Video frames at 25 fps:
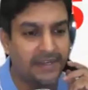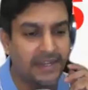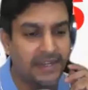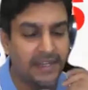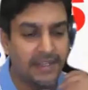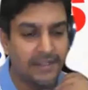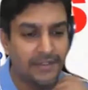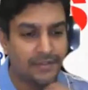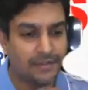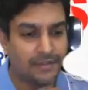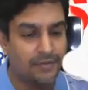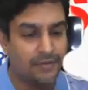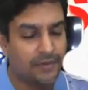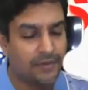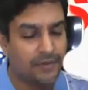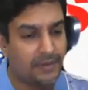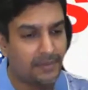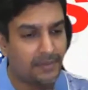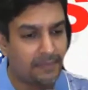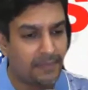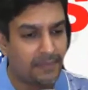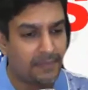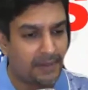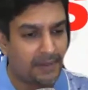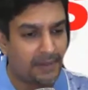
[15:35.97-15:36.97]
So,
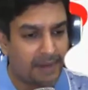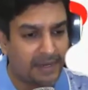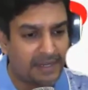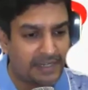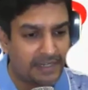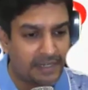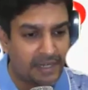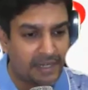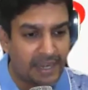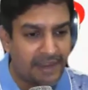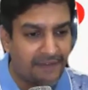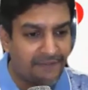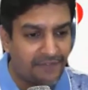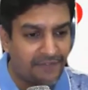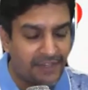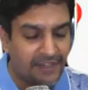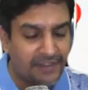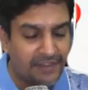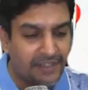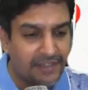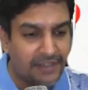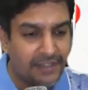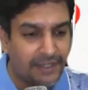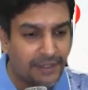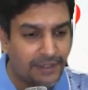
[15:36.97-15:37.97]
Martin,
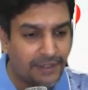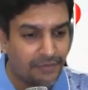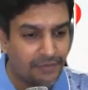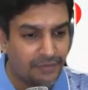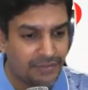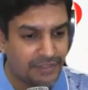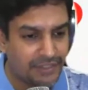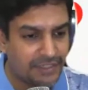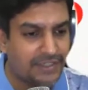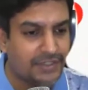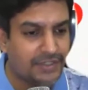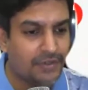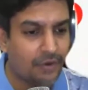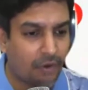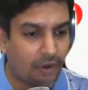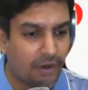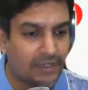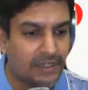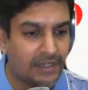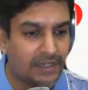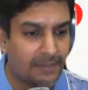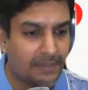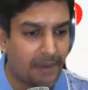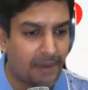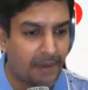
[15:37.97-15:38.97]
everything that you just
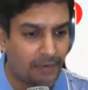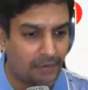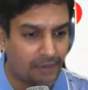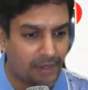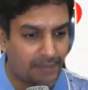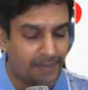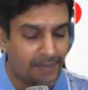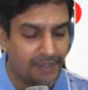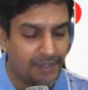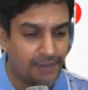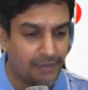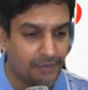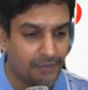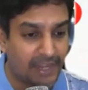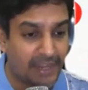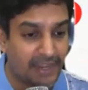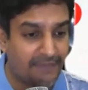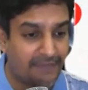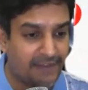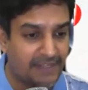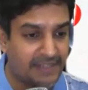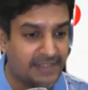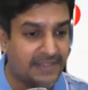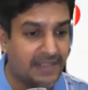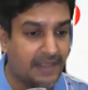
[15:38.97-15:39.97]
talked about, I mean, you
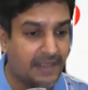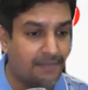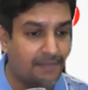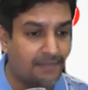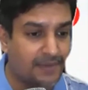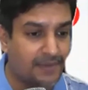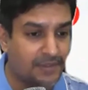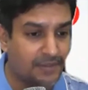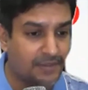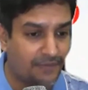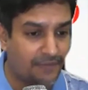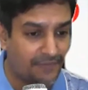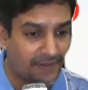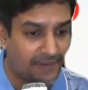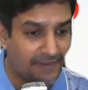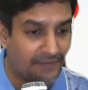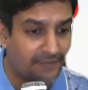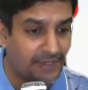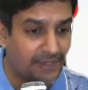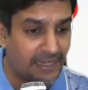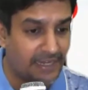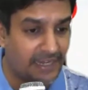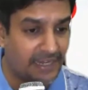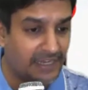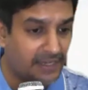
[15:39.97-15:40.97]
gave examples of
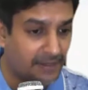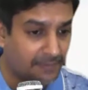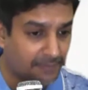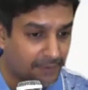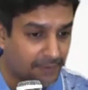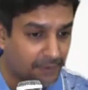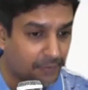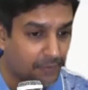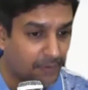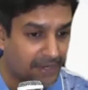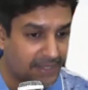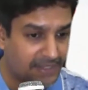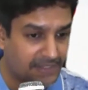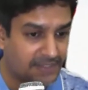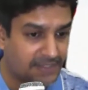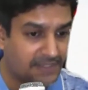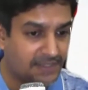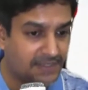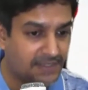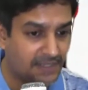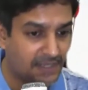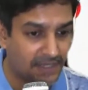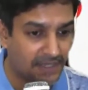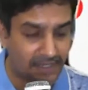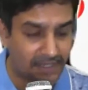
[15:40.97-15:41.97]
even
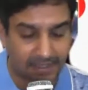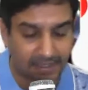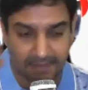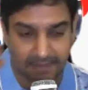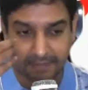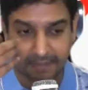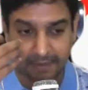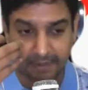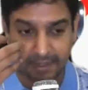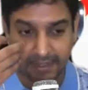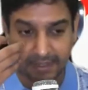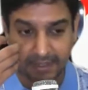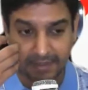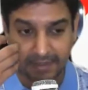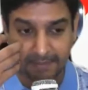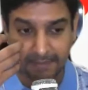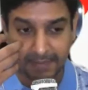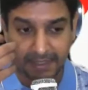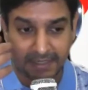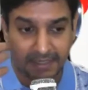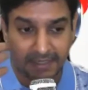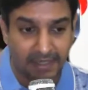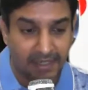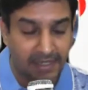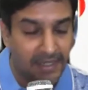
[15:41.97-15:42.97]
AWS,
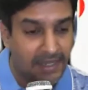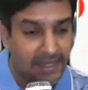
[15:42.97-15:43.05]
but